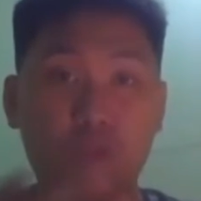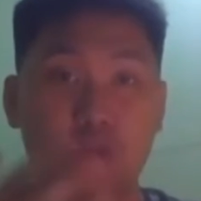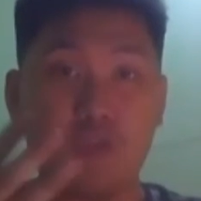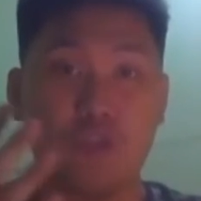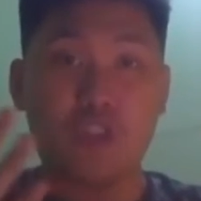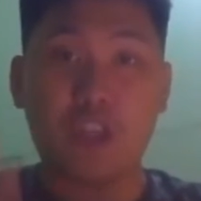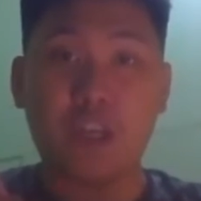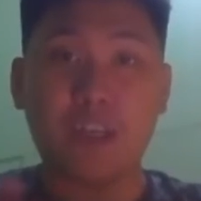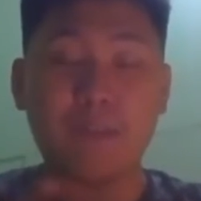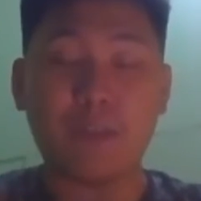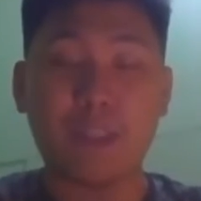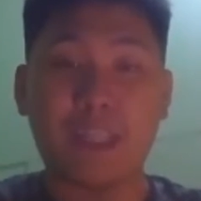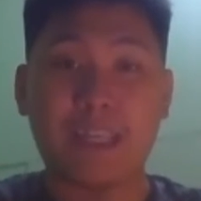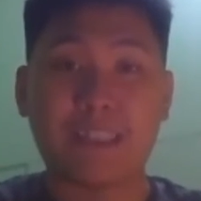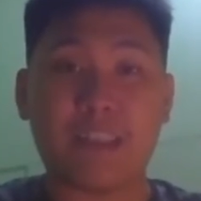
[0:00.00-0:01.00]
to share
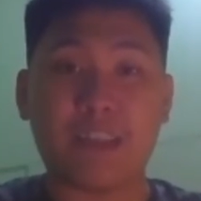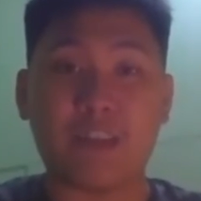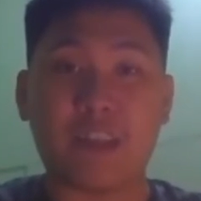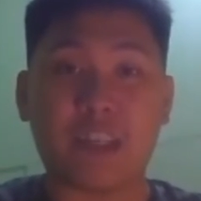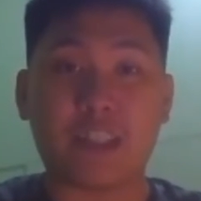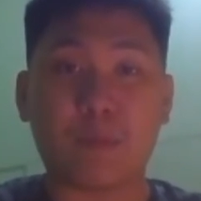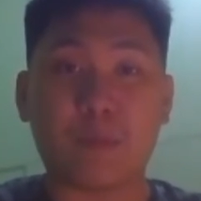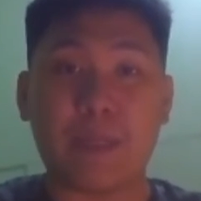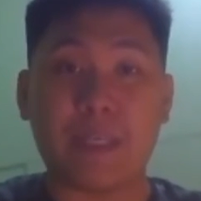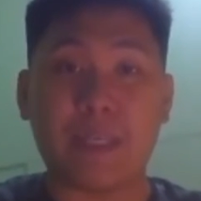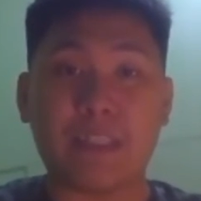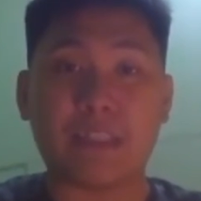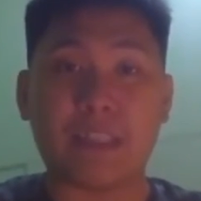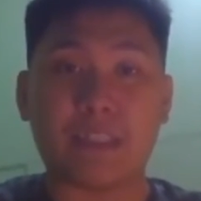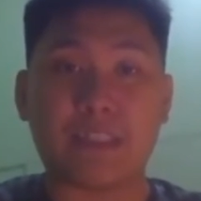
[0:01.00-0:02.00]
with us your
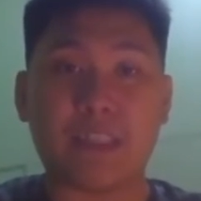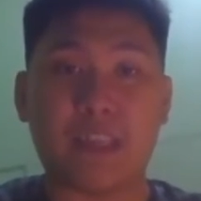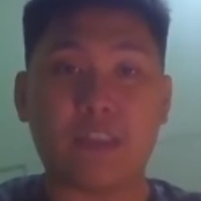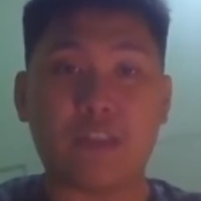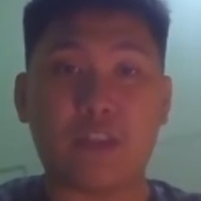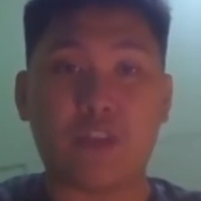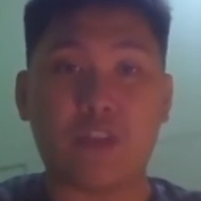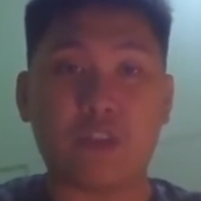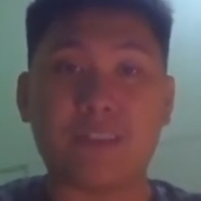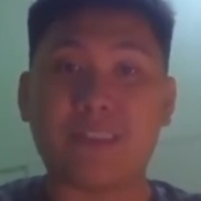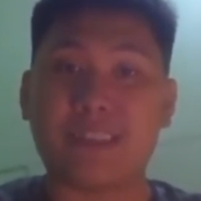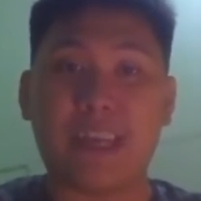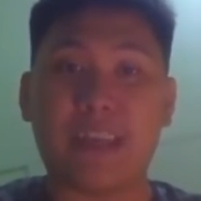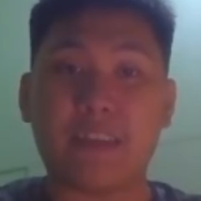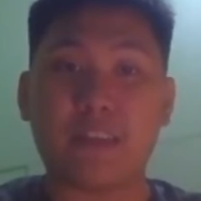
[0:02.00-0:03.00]
experiences in your
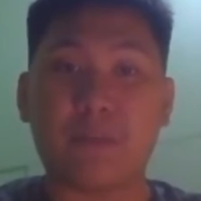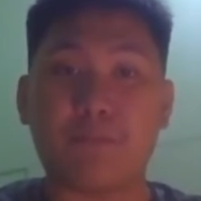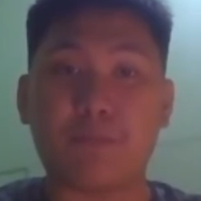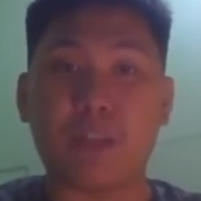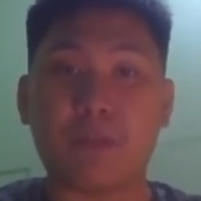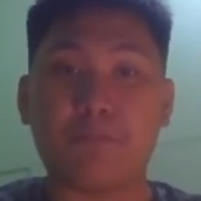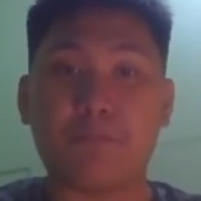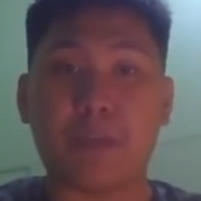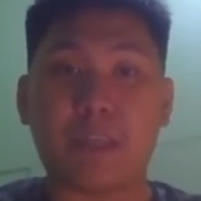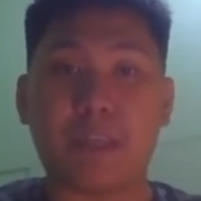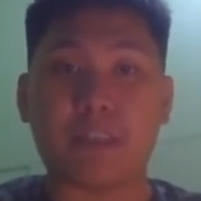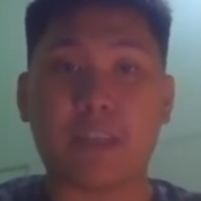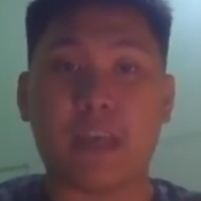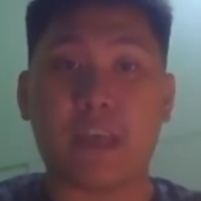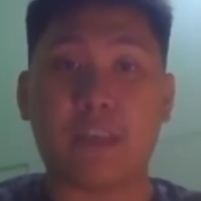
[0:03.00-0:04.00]
stay in the
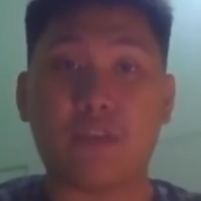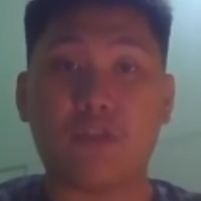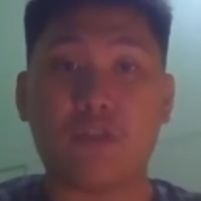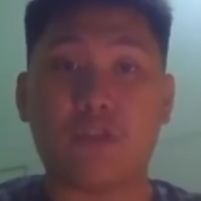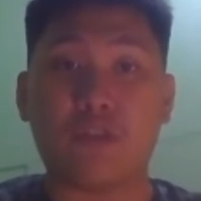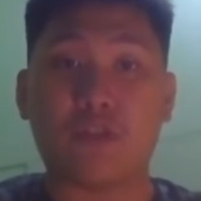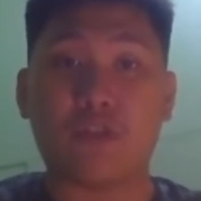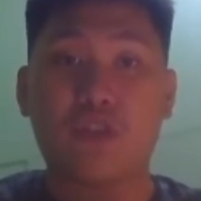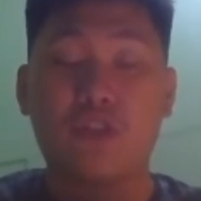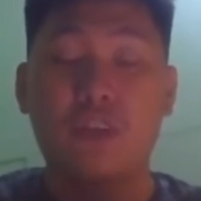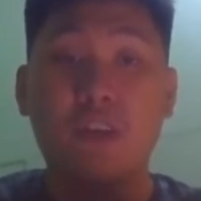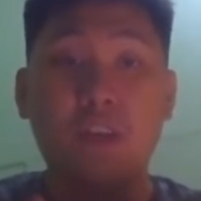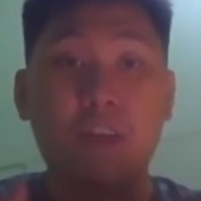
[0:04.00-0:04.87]
Philippines and your